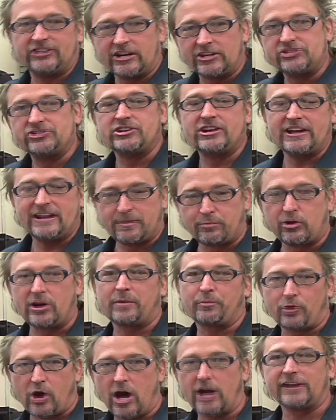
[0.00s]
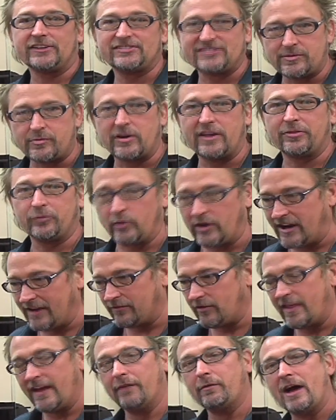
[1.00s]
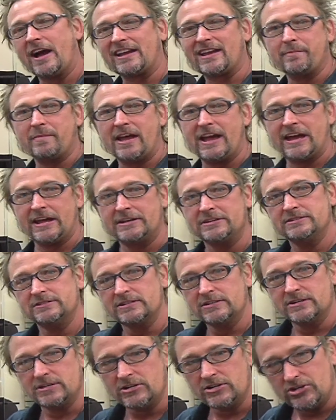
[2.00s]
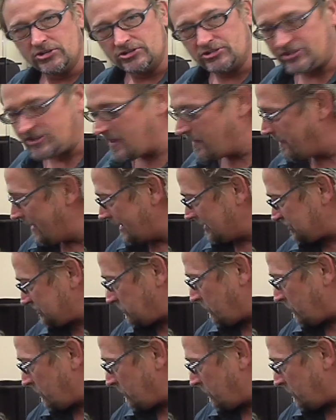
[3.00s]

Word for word: does, you need to bring products in with whatever they recommend. You do the best